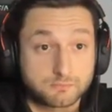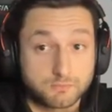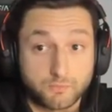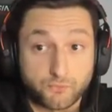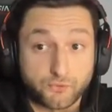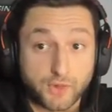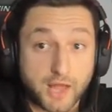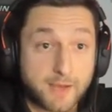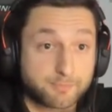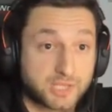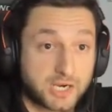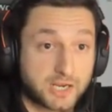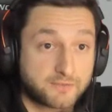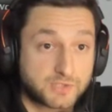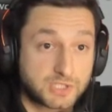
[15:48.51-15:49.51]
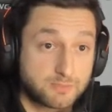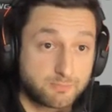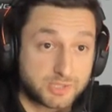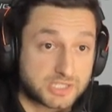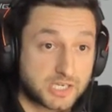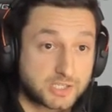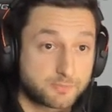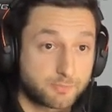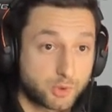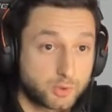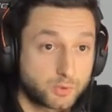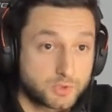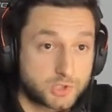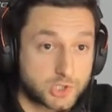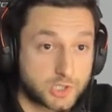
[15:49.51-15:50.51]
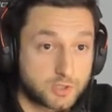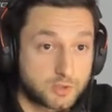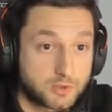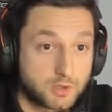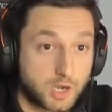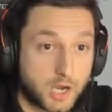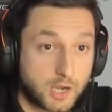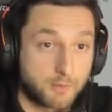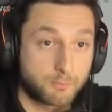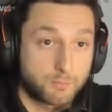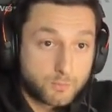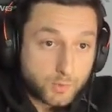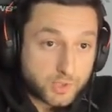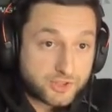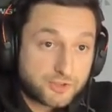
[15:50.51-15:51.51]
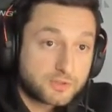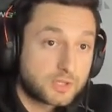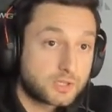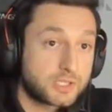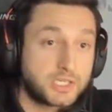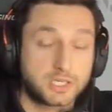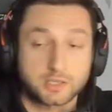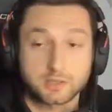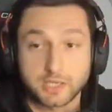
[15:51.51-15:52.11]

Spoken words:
flop that I've seen besides Bonucci within the league.